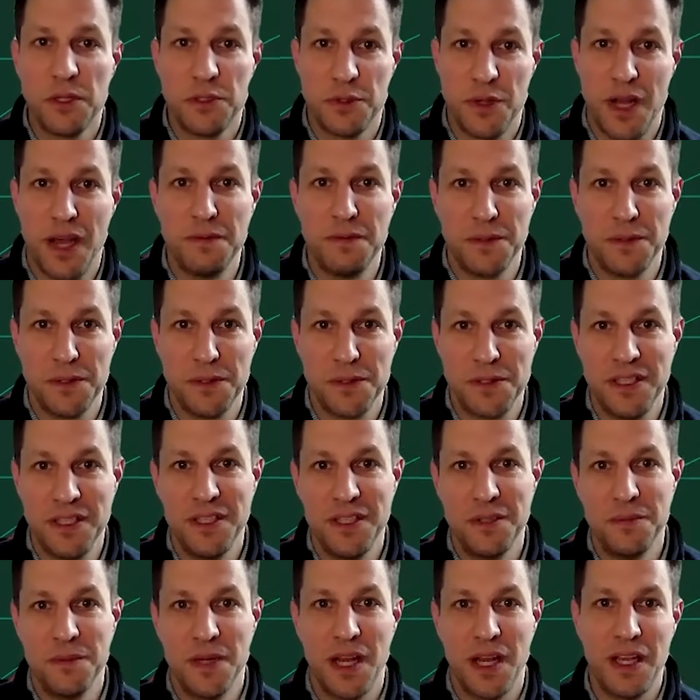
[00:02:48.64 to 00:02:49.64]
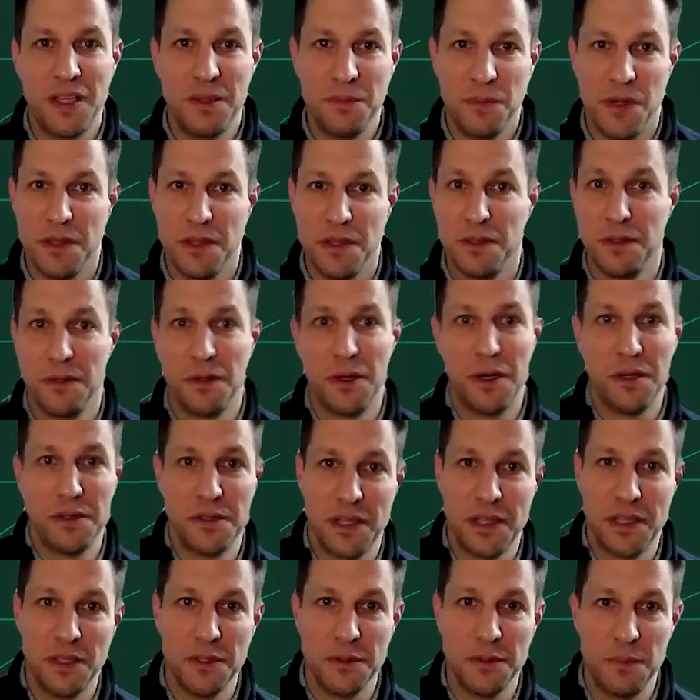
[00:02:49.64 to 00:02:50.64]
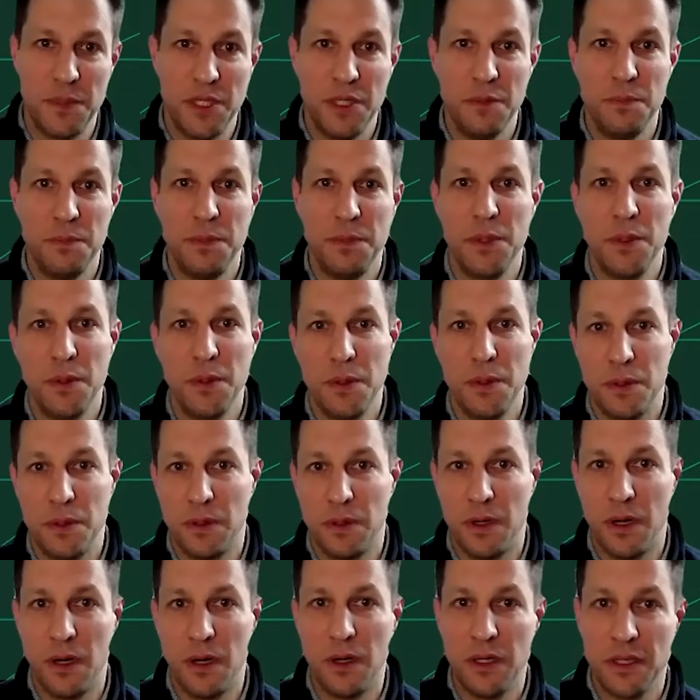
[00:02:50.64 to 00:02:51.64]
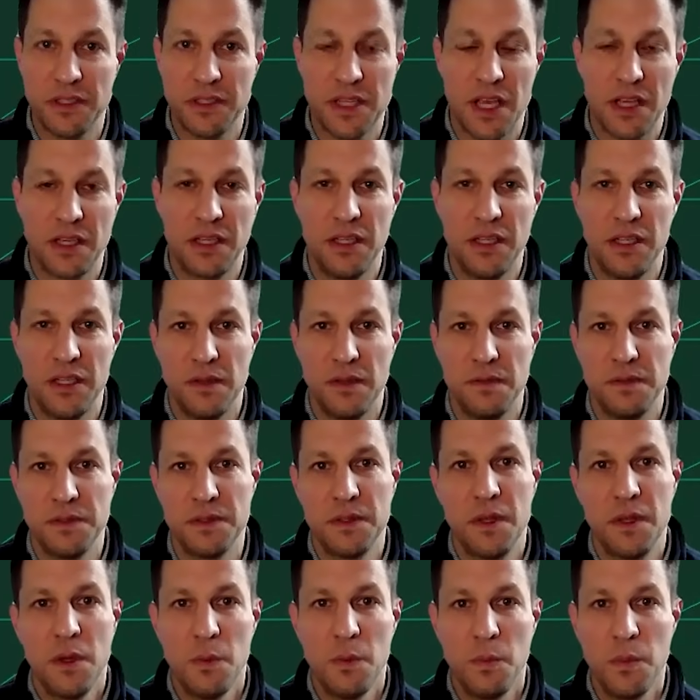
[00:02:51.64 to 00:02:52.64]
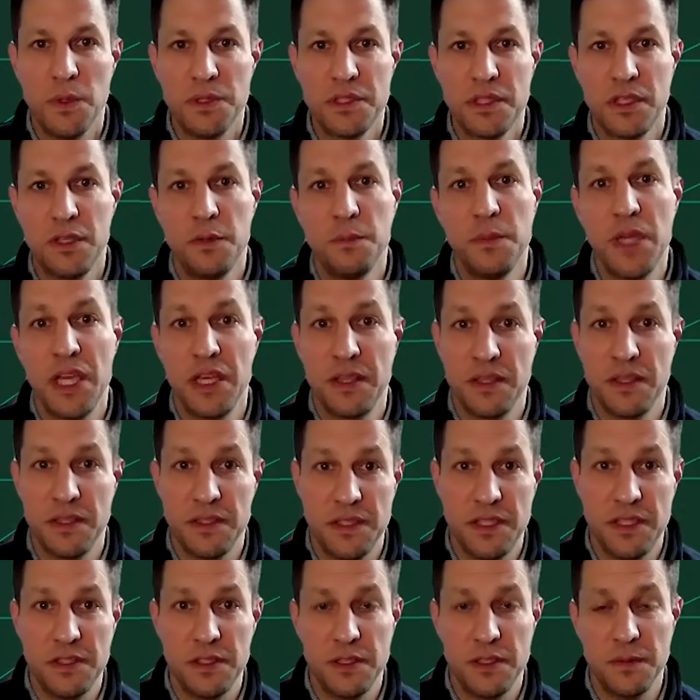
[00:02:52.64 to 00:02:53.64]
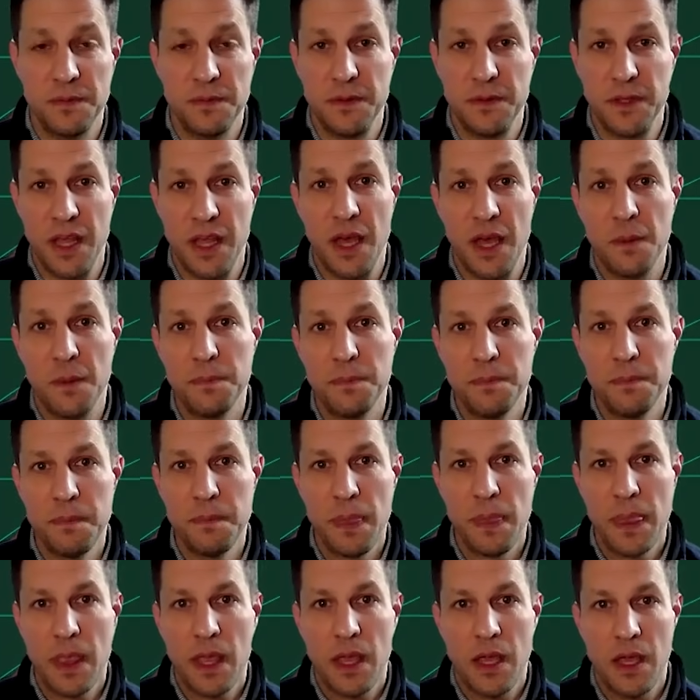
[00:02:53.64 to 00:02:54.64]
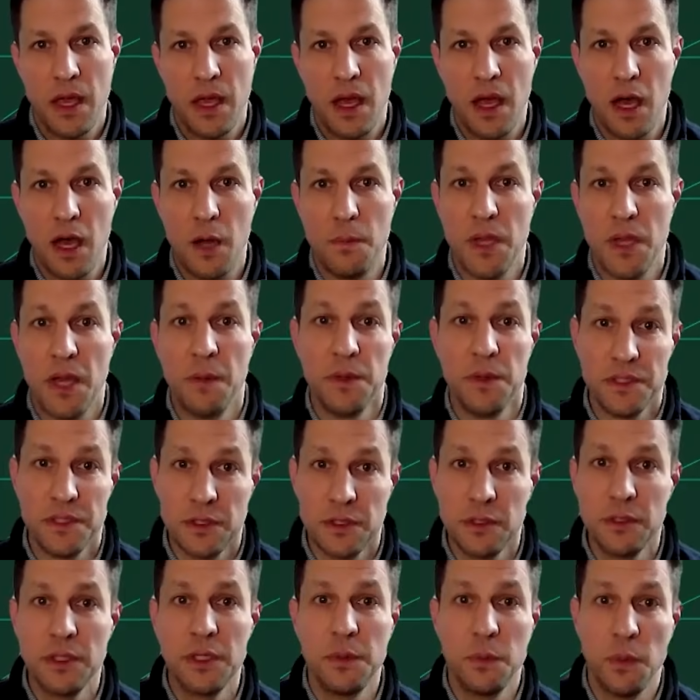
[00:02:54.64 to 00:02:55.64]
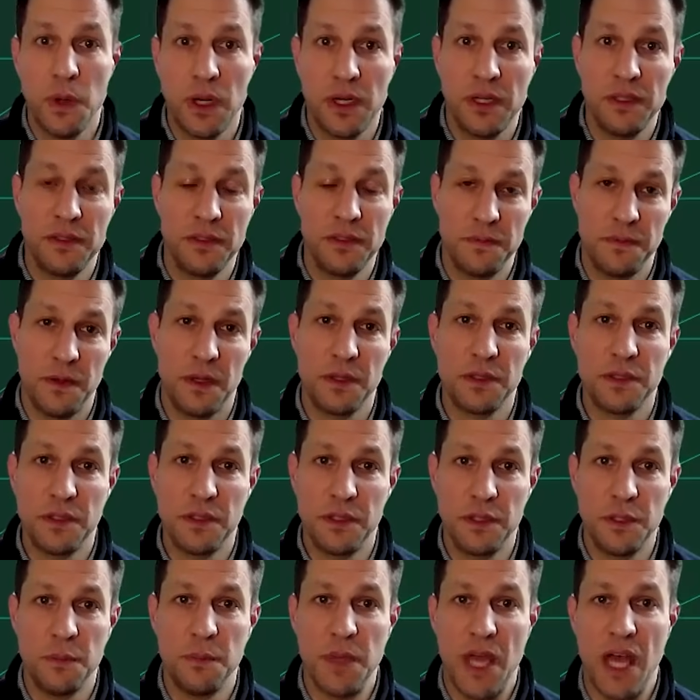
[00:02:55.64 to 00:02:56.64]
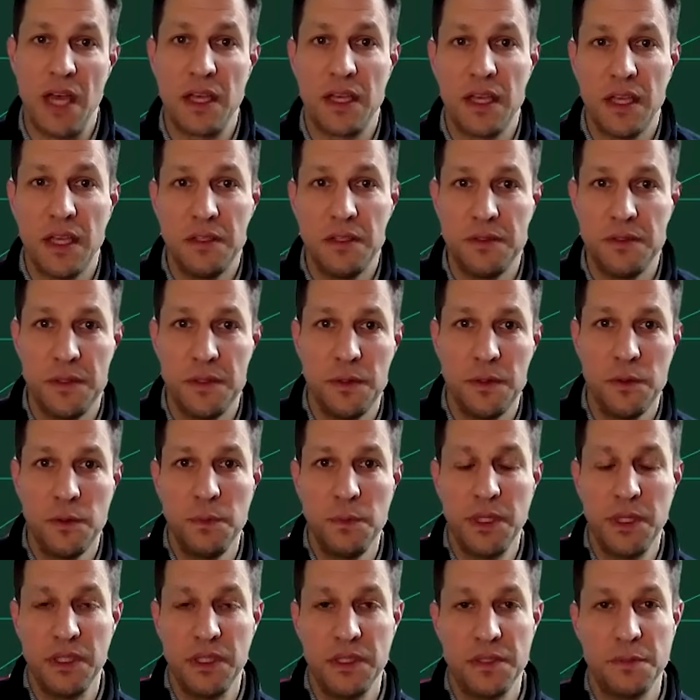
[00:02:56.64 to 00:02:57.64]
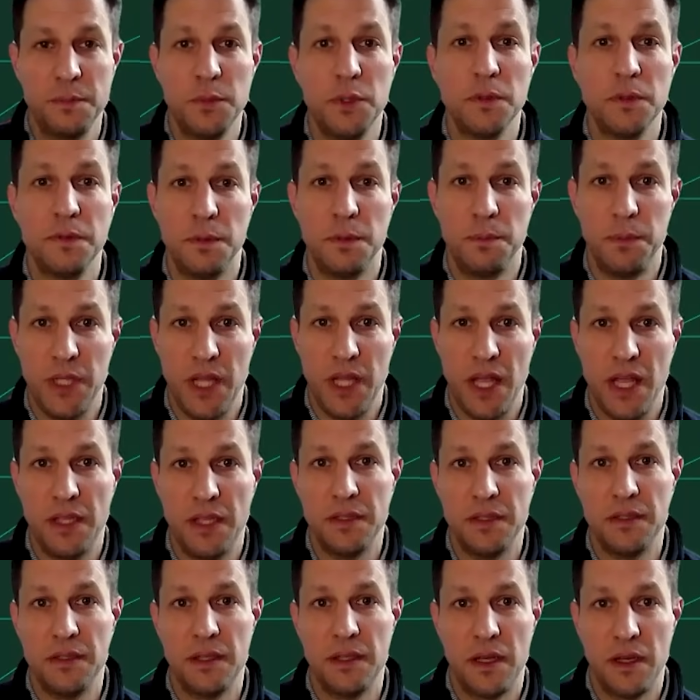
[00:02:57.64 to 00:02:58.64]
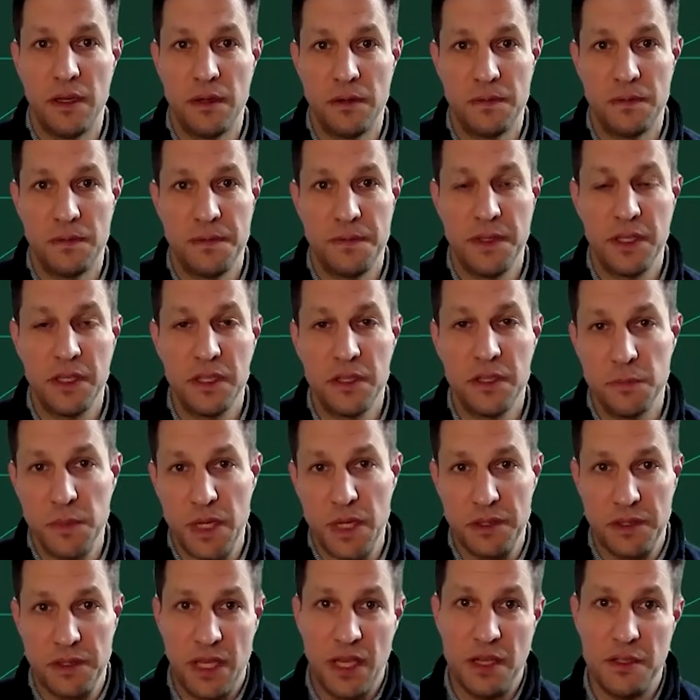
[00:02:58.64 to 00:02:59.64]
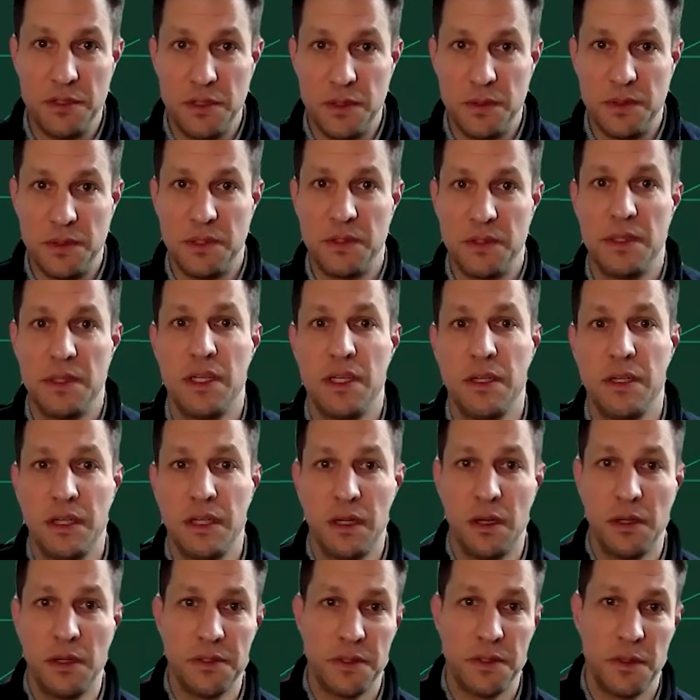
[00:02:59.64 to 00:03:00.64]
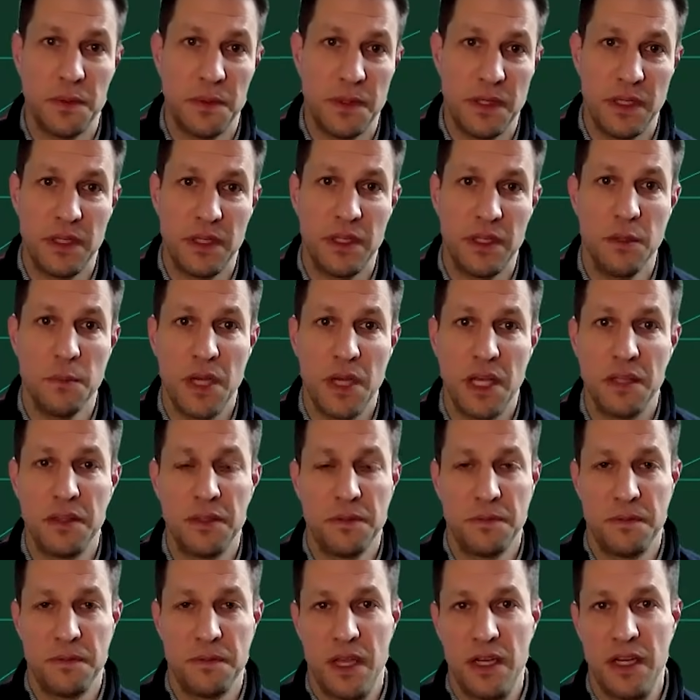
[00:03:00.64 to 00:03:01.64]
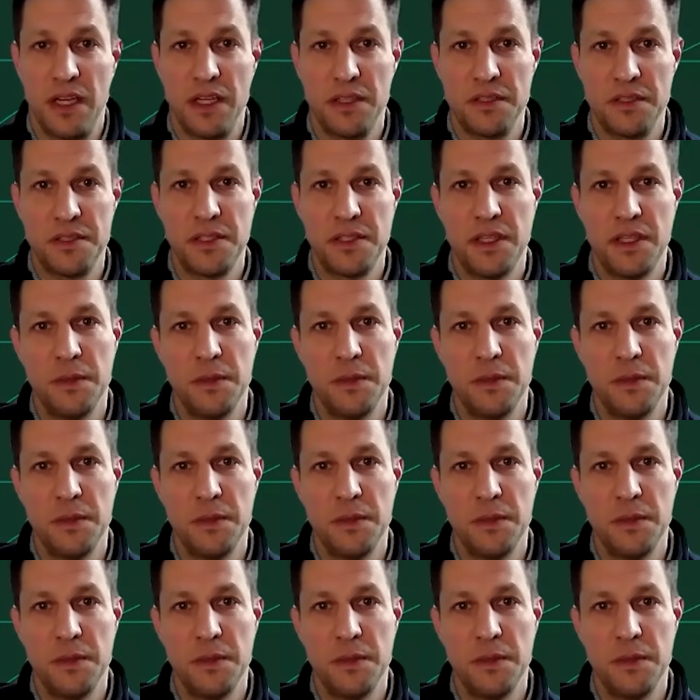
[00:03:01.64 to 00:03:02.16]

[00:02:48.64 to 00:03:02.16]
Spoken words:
travelers need, right? Whether they're our salespeople or our executives, what's going to make this easier for them? And we certainly want it to function on the back end too, but it's more of a blend of thinking about the end user there and also thinking about the finance